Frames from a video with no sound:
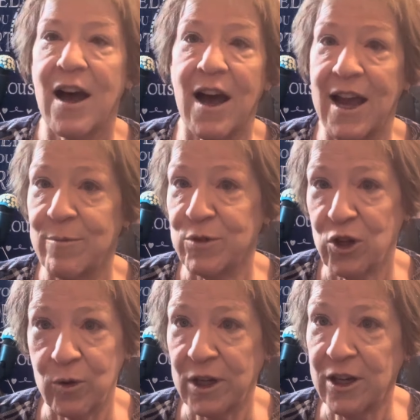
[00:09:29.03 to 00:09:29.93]
I am
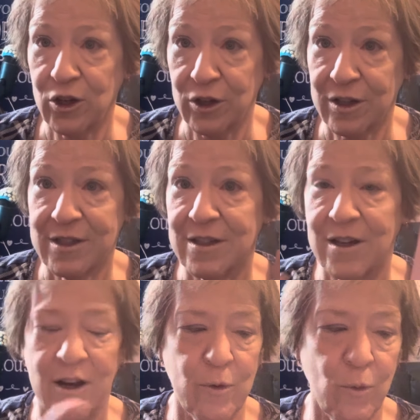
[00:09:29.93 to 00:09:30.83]
totally hooked
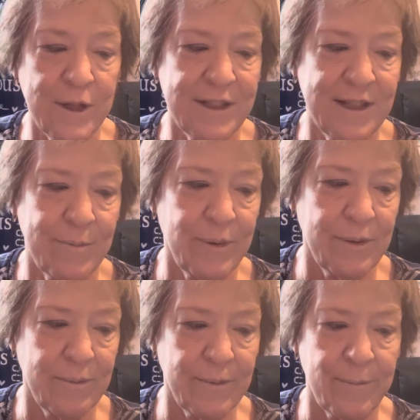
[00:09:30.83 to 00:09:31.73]
on One Step
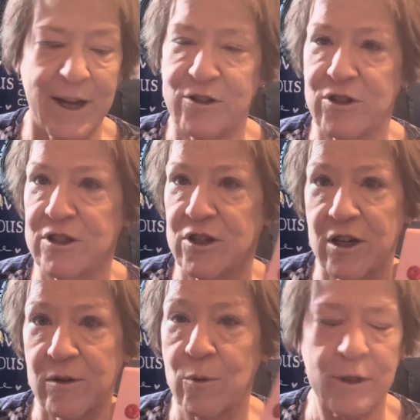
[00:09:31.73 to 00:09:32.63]
by Patrick
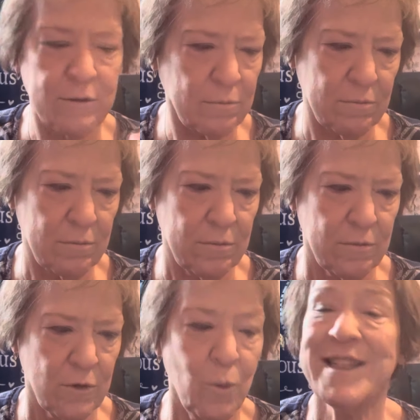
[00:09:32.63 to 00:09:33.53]
Starr, One
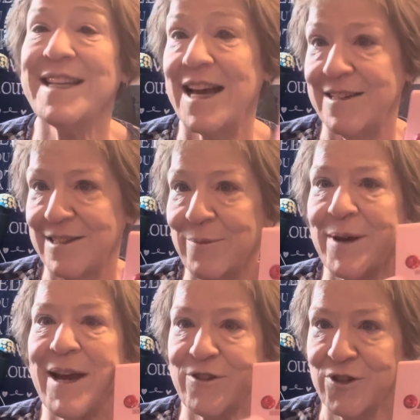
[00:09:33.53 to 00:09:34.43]
Size by
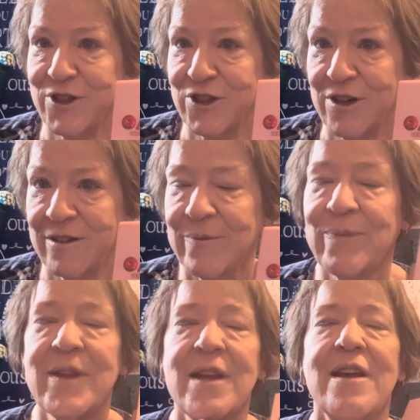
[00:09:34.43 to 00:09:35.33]
Patrick Starr.
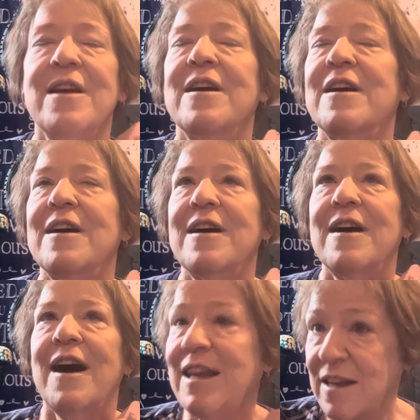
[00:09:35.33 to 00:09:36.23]

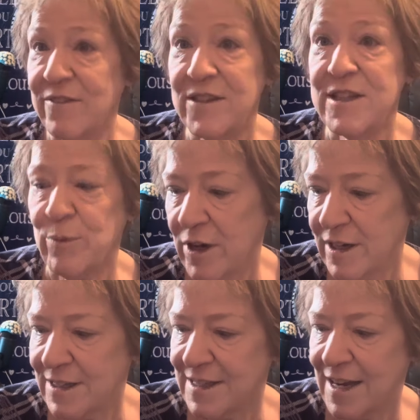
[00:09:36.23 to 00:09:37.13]
I love these
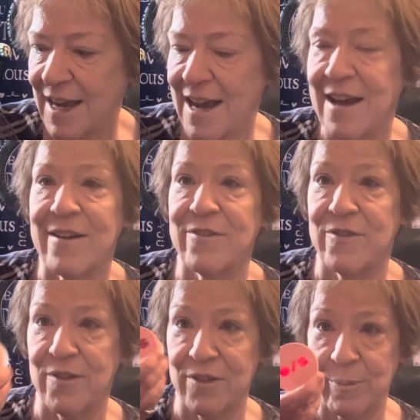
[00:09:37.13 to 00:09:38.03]
products. I have
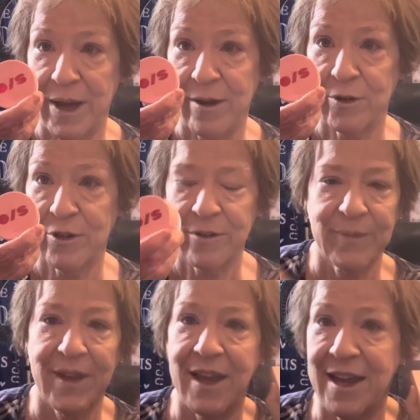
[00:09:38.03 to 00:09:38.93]
the powder
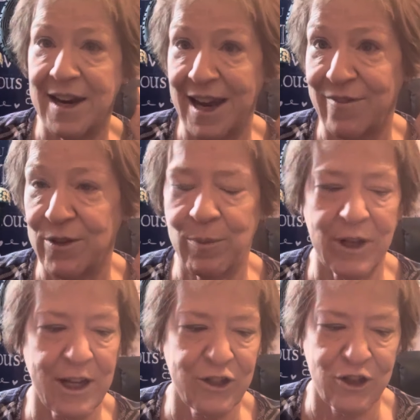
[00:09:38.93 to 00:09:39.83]
and I have the
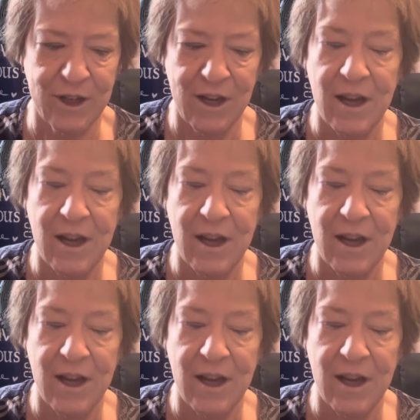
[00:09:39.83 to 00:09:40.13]
blush.